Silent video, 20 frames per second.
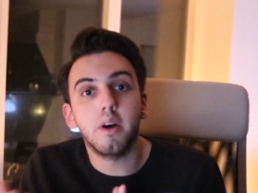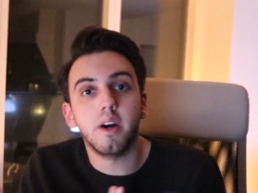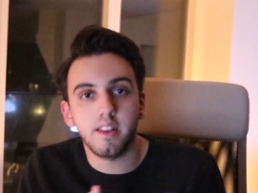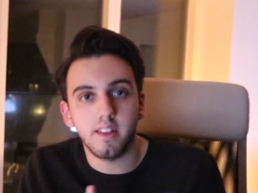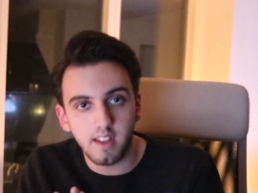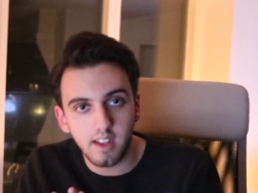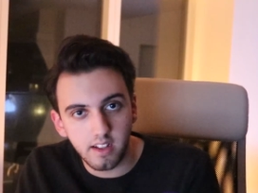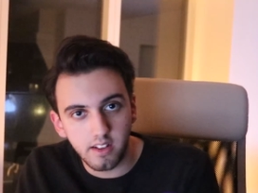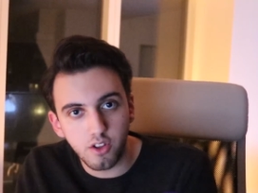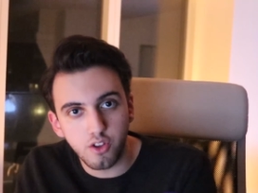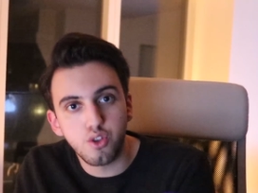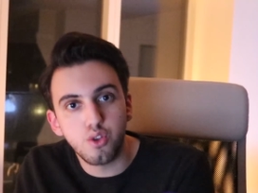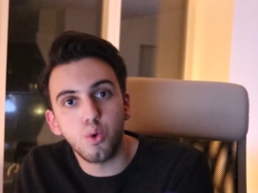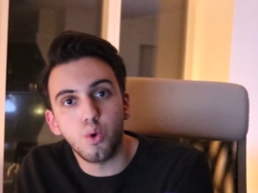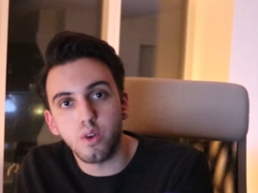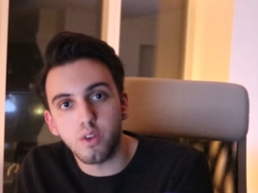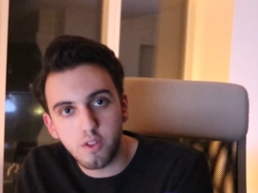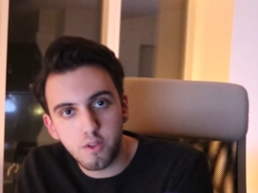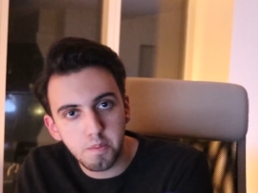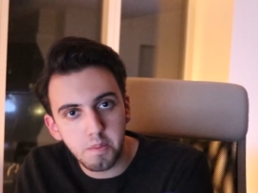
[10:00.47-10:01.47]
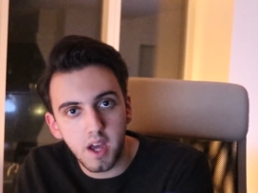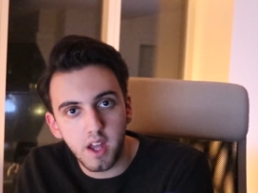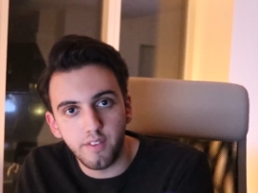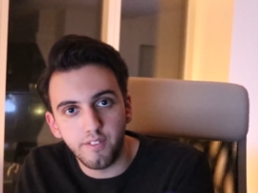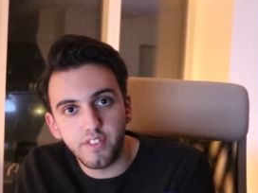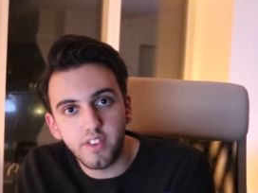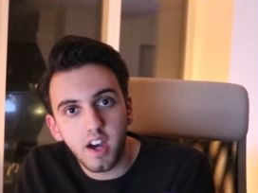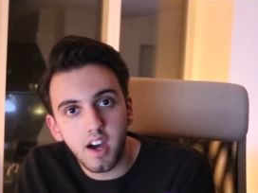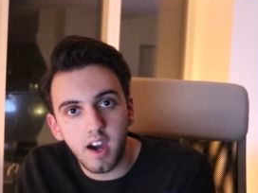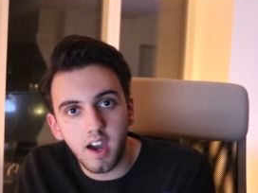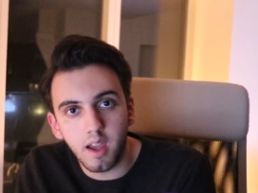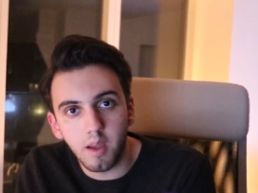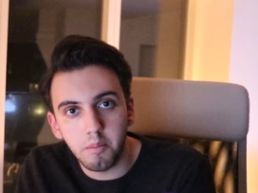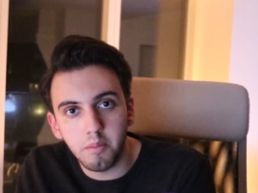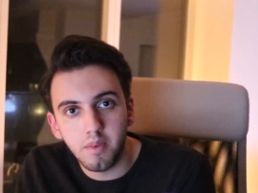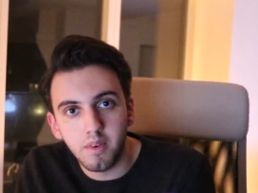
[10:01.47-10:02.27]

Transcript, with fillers: but in a short span of time.